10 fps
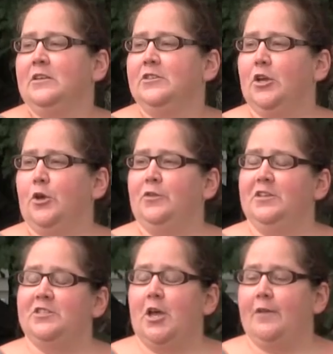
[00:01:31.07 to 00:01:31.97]
So
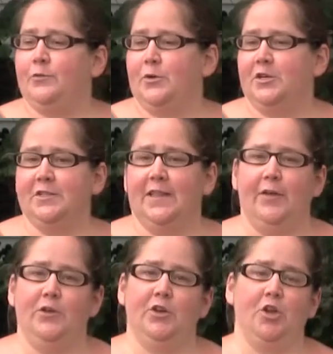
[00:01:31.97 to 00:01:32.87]
these softwares
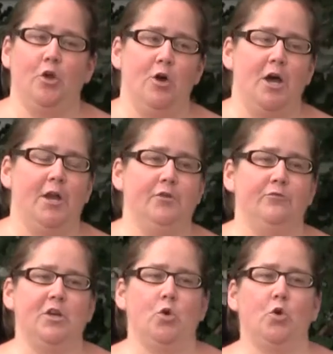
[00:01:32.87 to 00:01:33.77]
allow you to go on
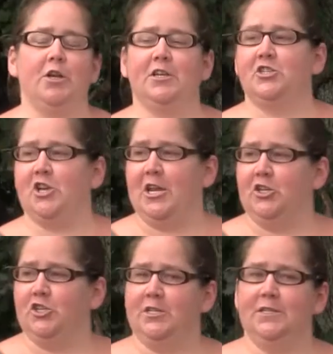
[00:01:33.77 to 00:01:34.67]
and record
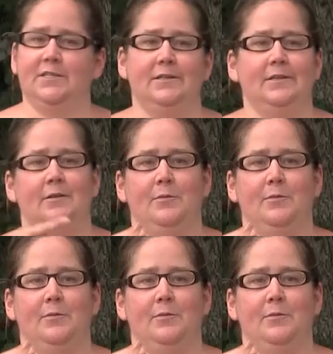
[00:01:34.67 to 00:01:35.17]
exchanges,